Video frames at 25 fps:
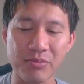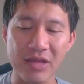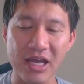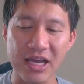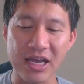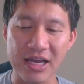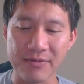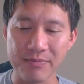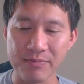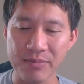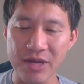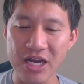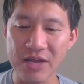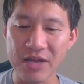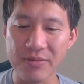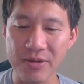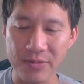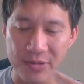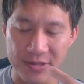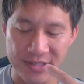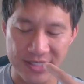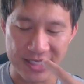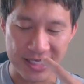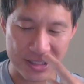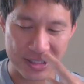many
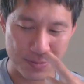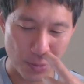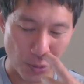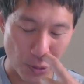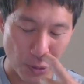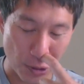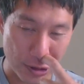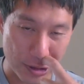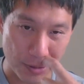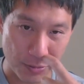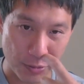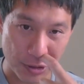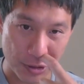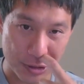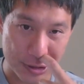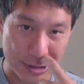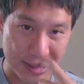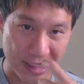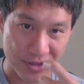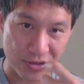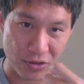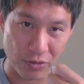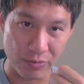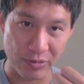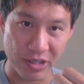people say it's more than one
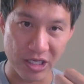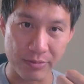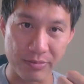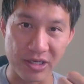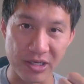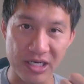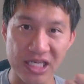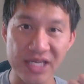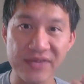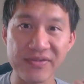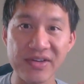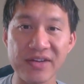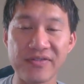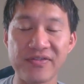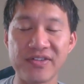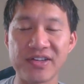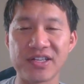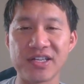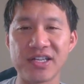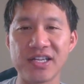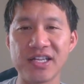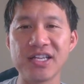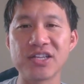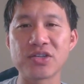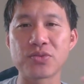central bank, but even if
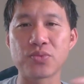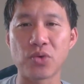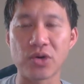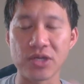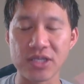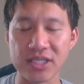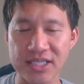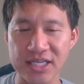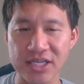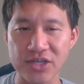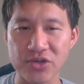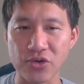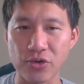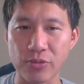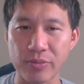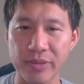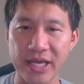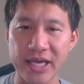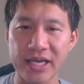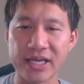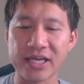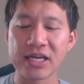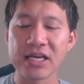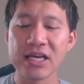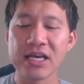it is one central
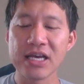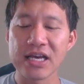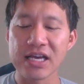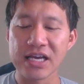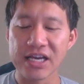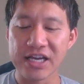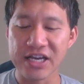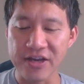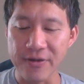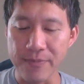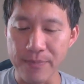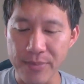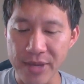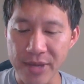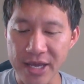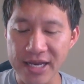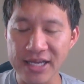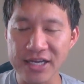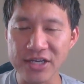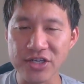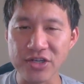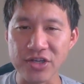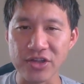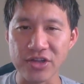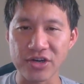bank committing to their